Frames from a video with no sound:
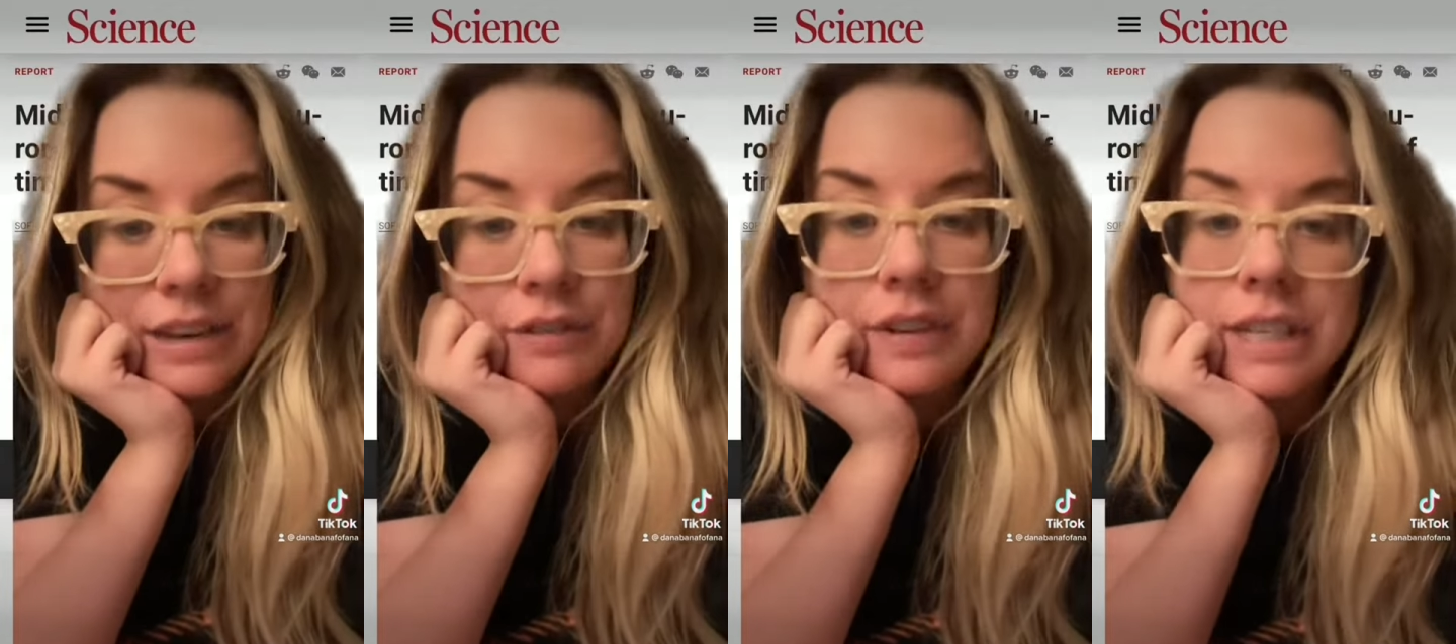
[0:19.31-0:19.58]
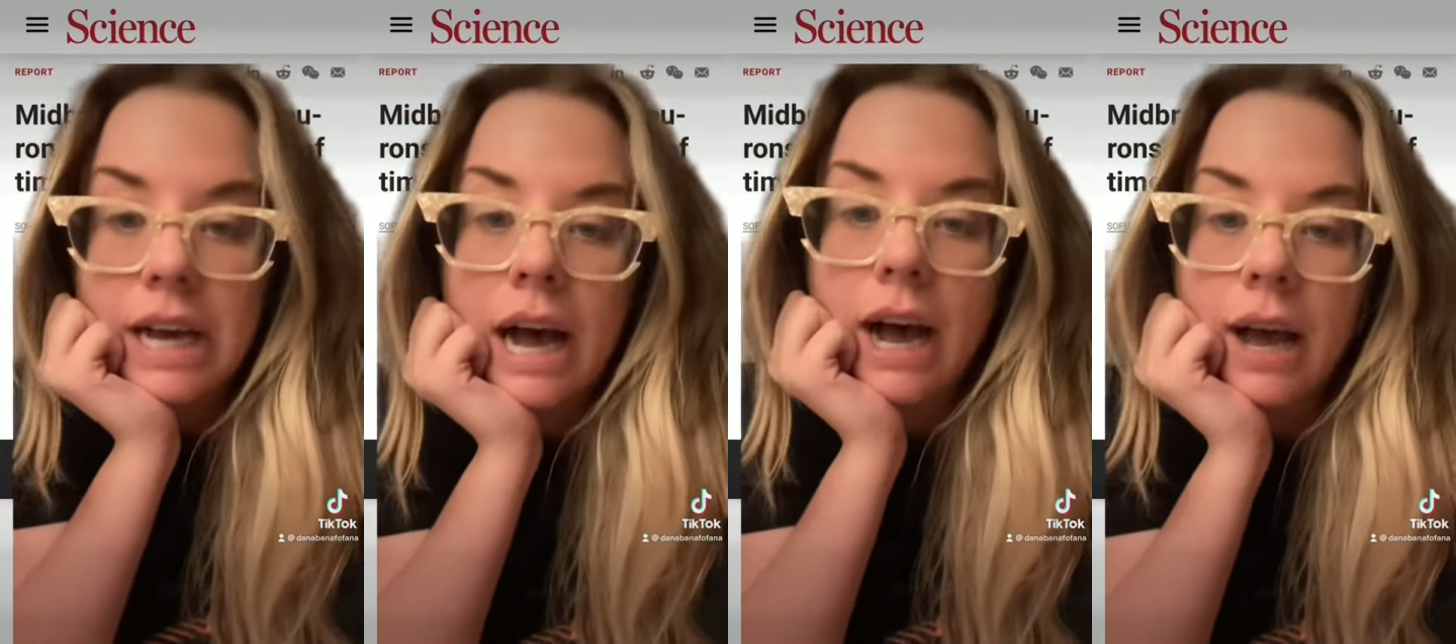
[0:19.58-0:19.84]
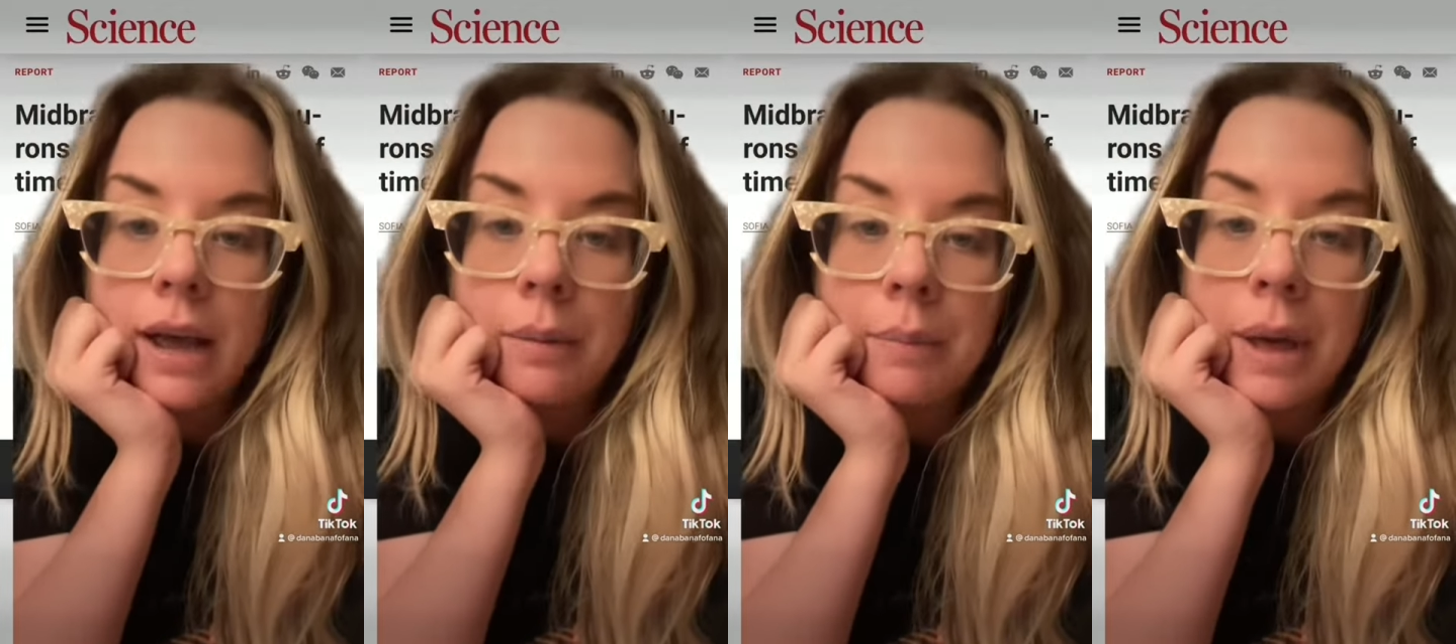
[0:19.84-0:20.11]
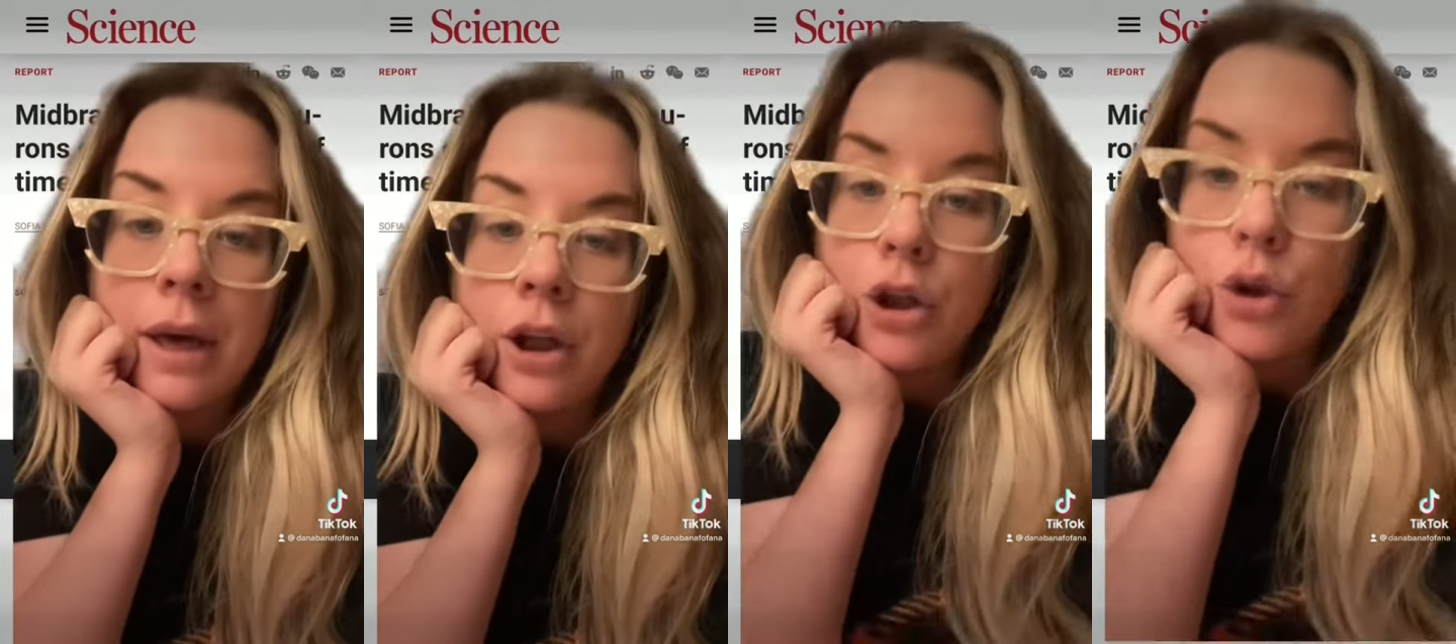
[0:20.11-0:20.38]
time
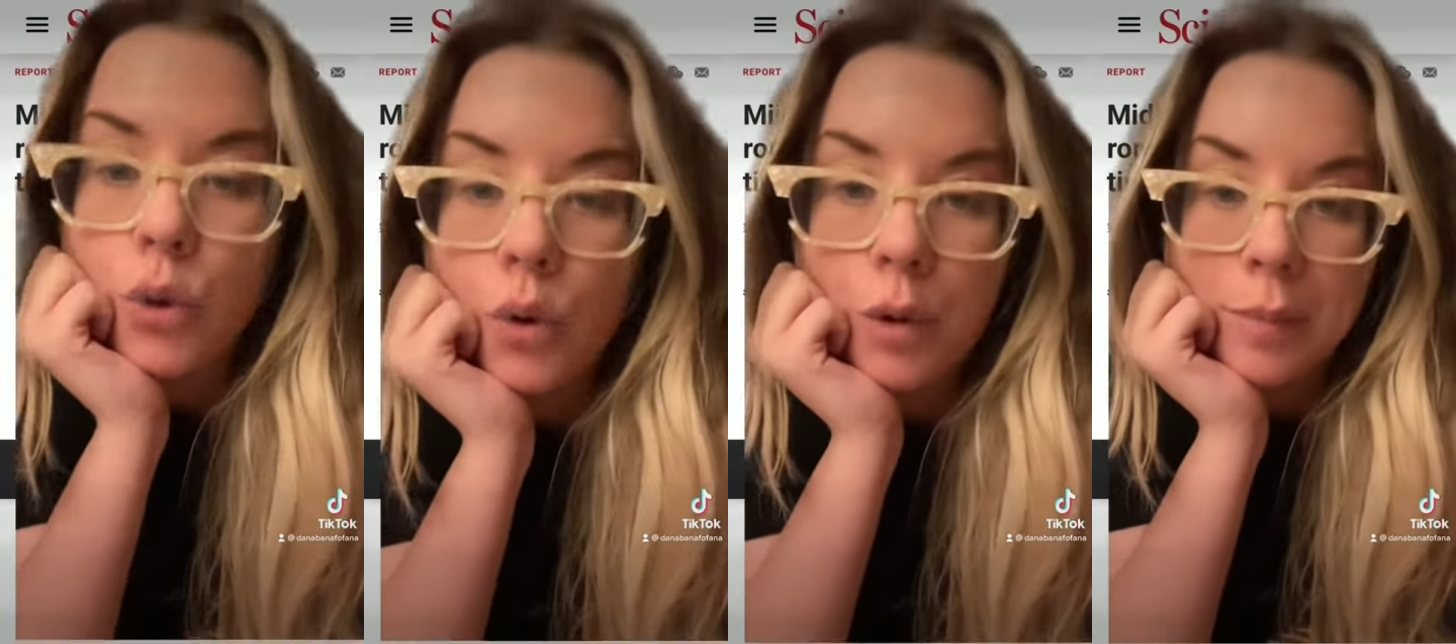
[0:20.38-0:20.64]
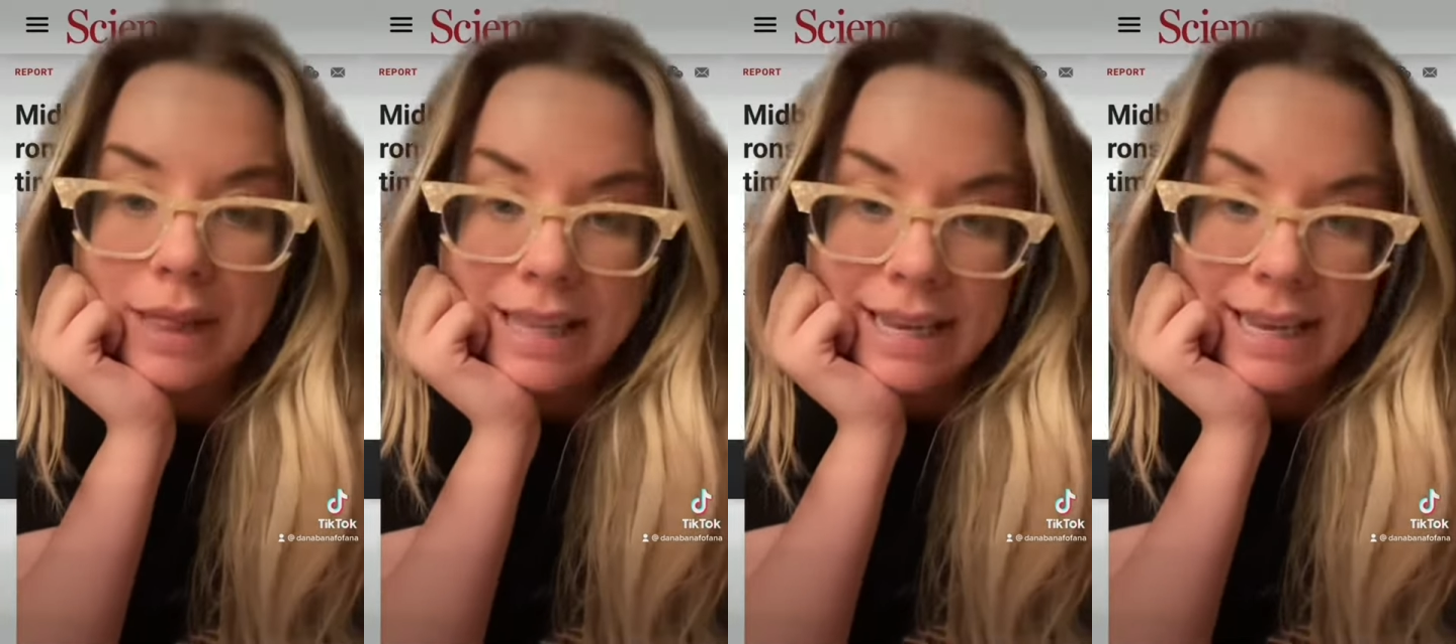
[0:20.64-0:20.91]
normally.